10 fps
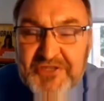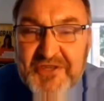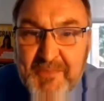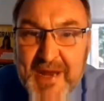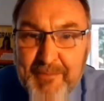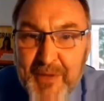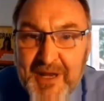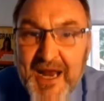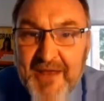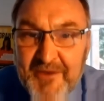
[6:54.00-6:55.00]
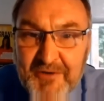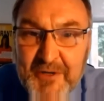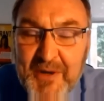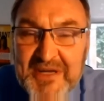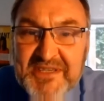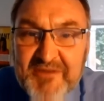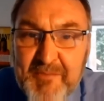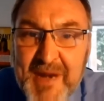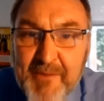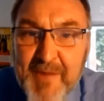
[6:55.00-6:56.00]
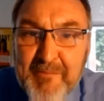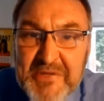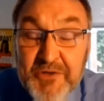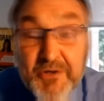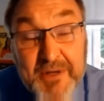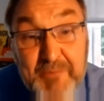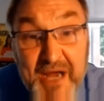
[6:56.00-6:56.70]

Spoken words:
the people at the request of the Black members. But